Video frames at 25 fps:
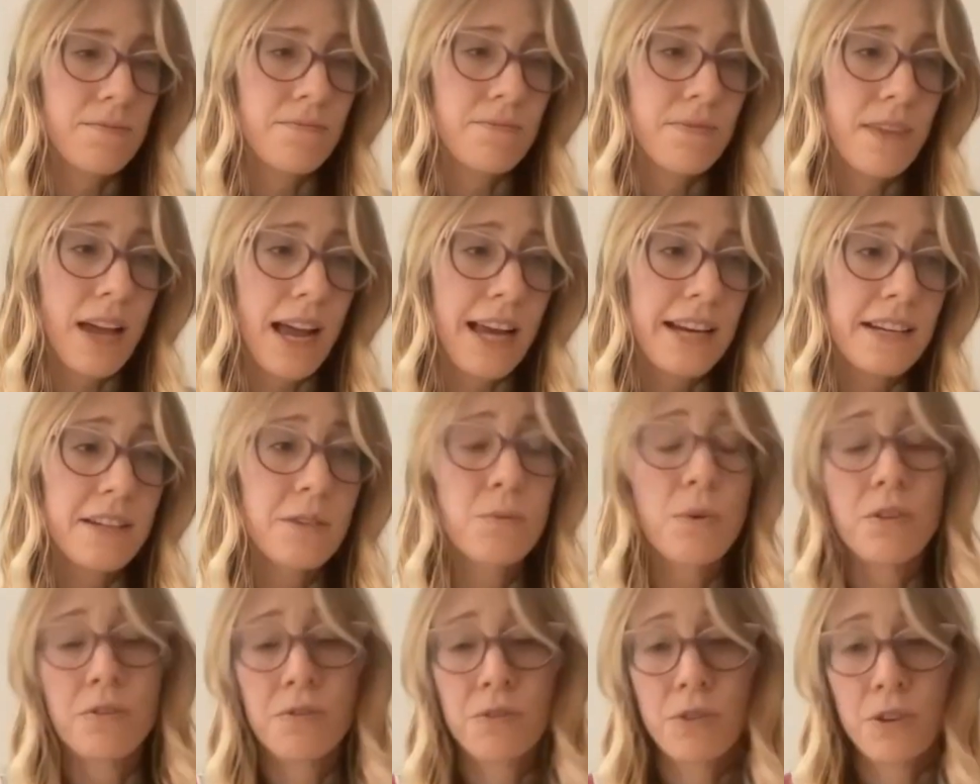I did
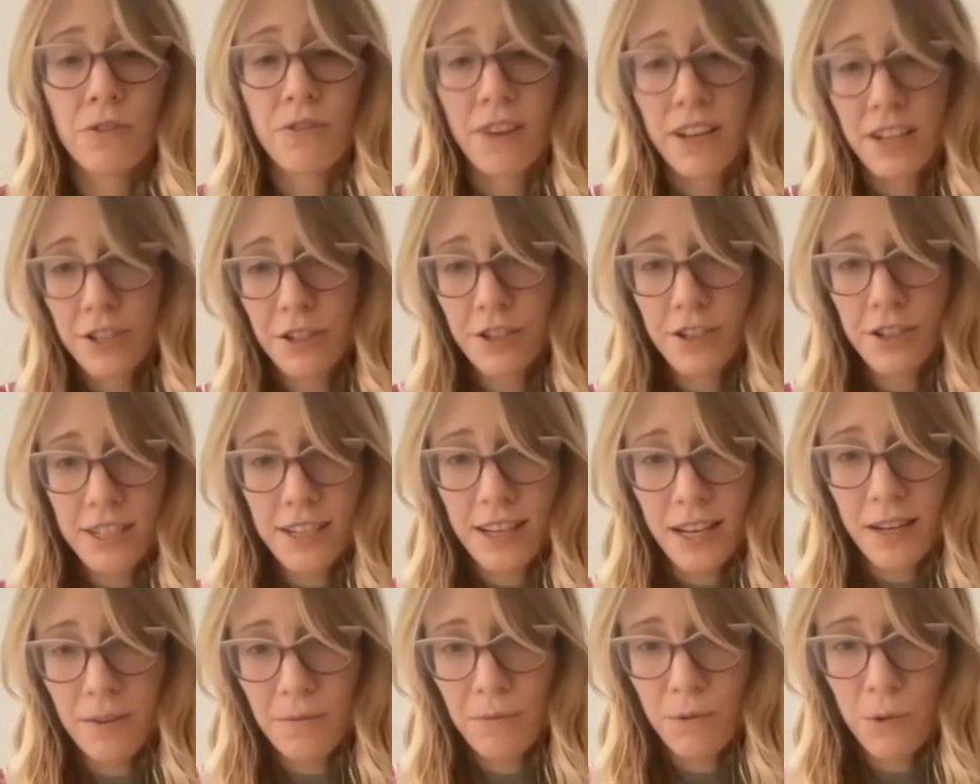one for Adventure
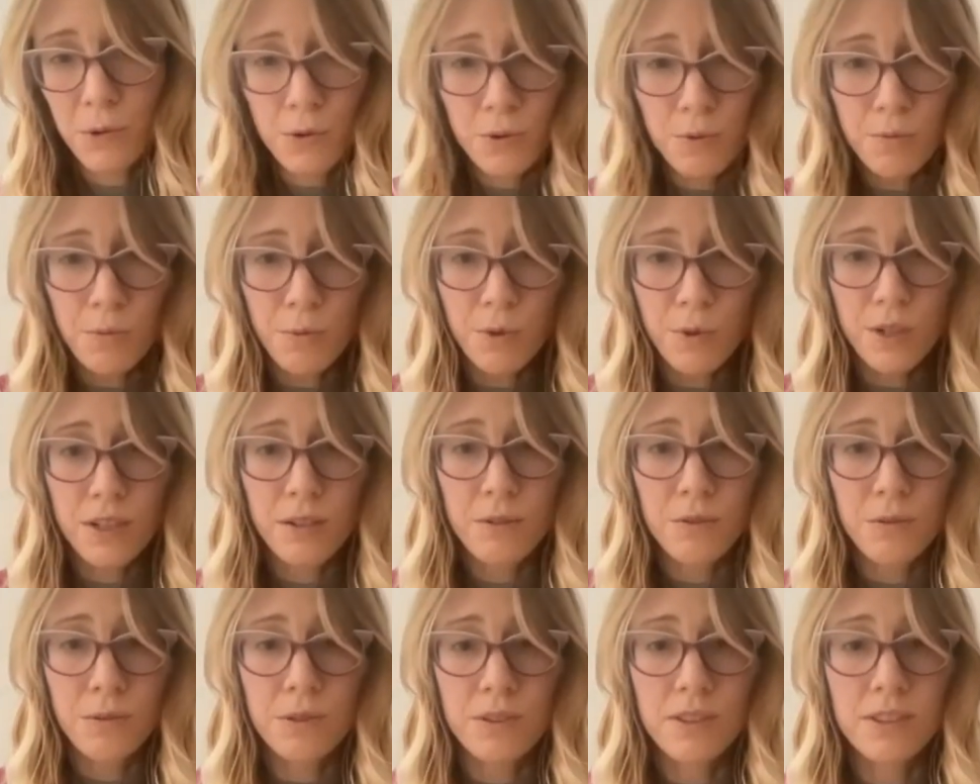Time, which was pretty
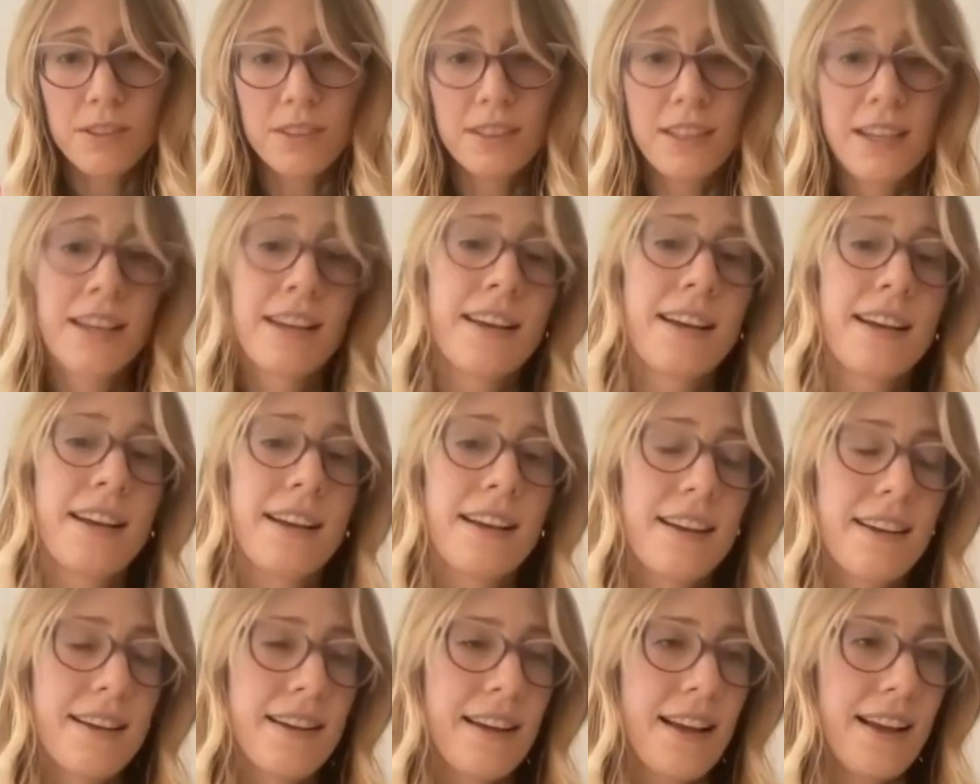cool,
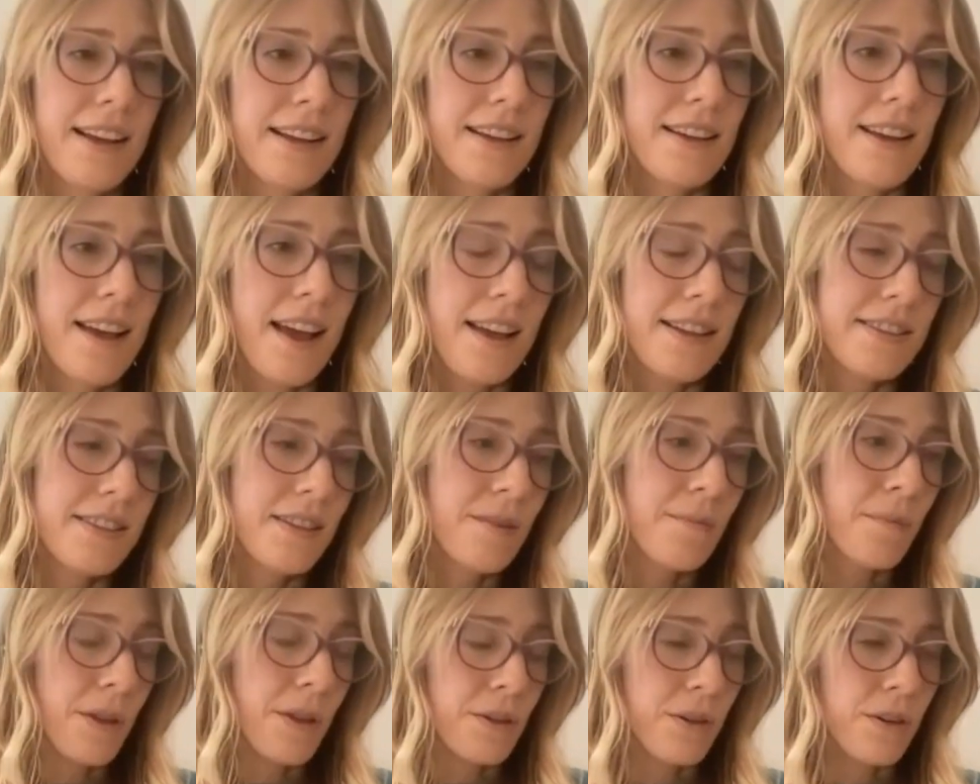and
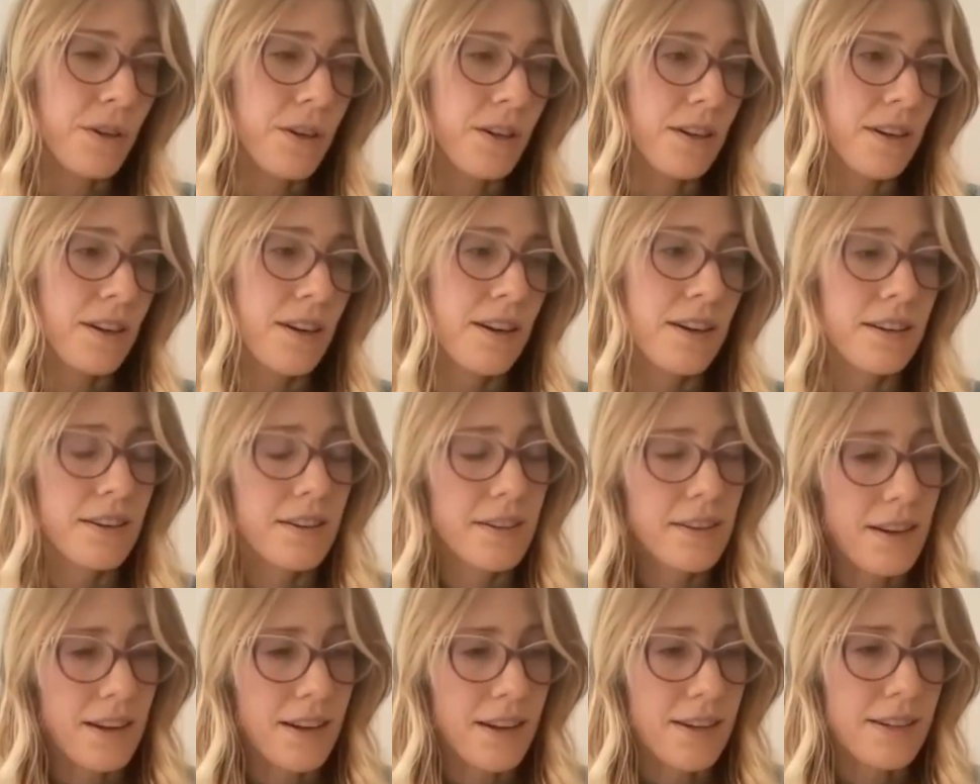some other
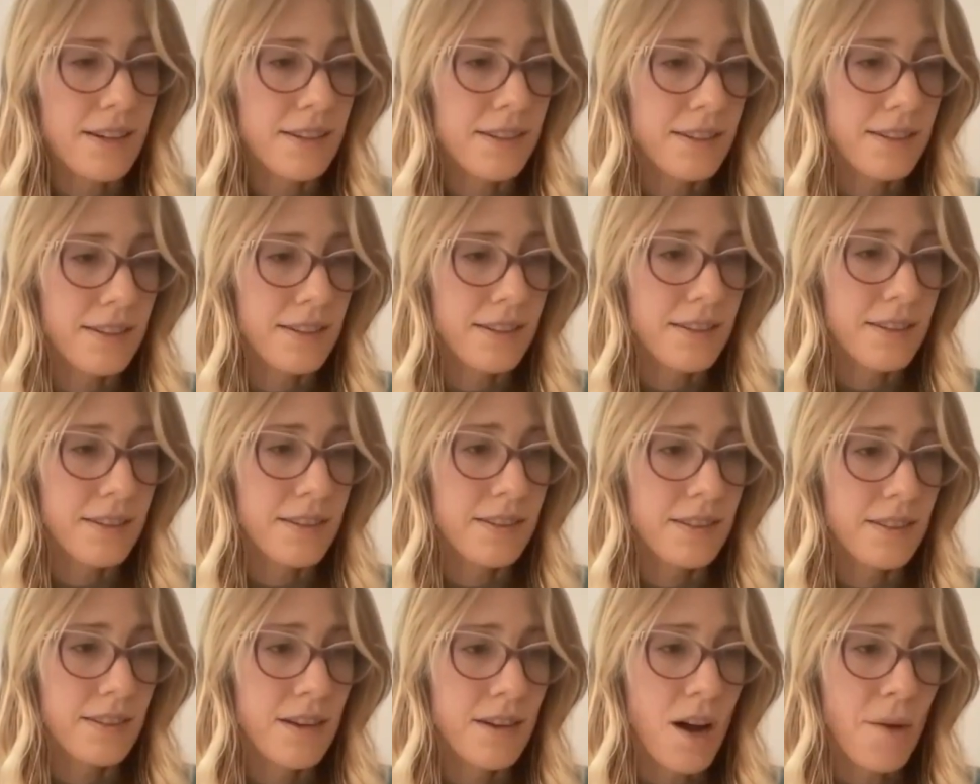uh,
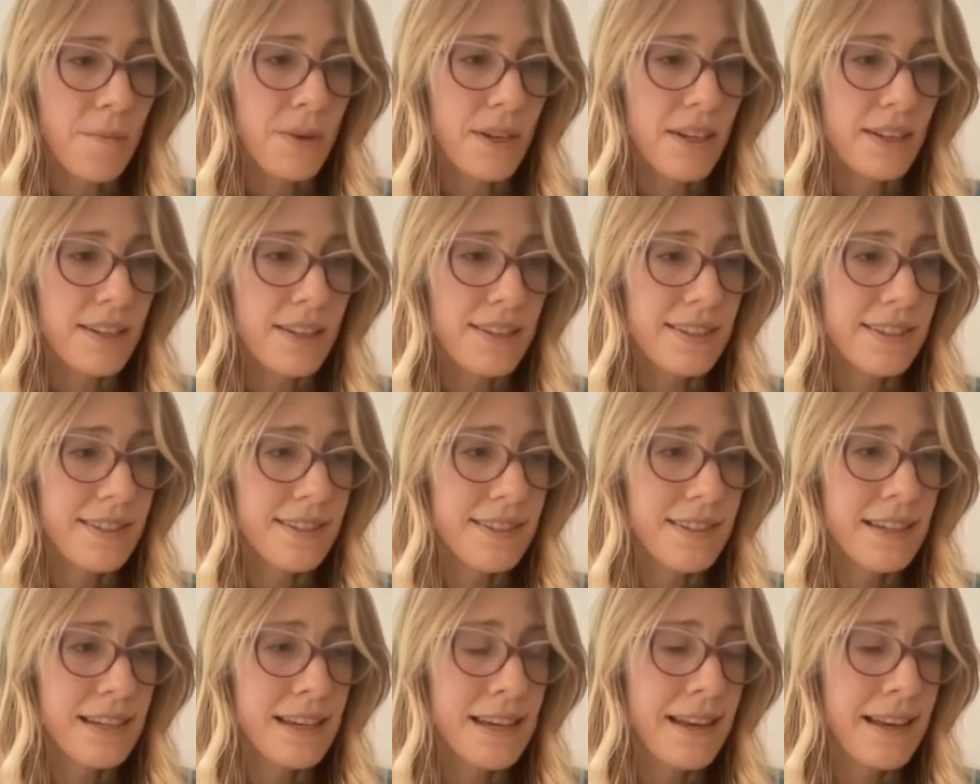comics,